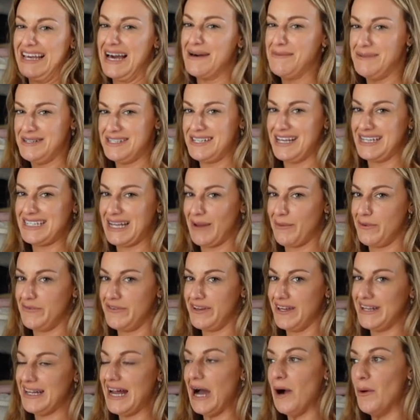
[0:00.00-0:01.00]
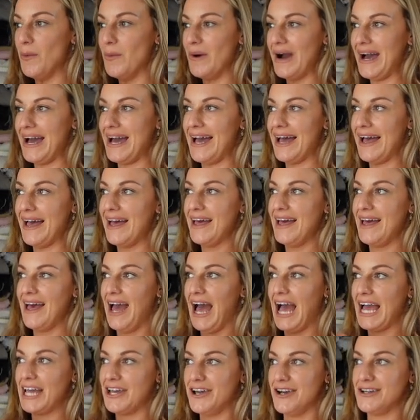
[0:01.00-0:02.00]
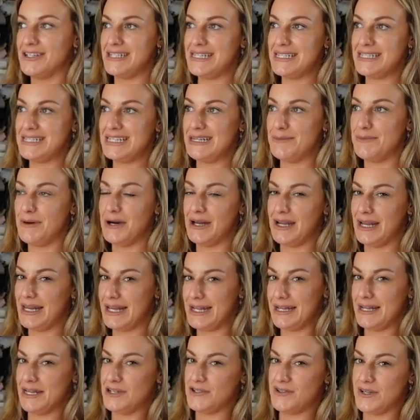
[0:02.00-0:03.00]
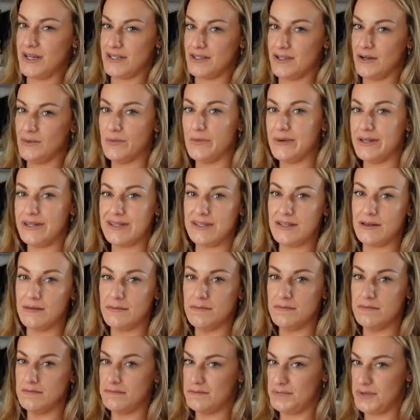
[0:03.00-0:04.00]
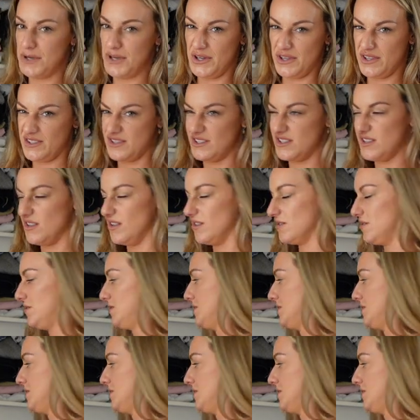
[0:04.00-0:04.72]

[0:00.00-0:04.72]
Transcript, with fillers: coming to that time of year now where I could easily put like a knit dress on with some Birkenstocks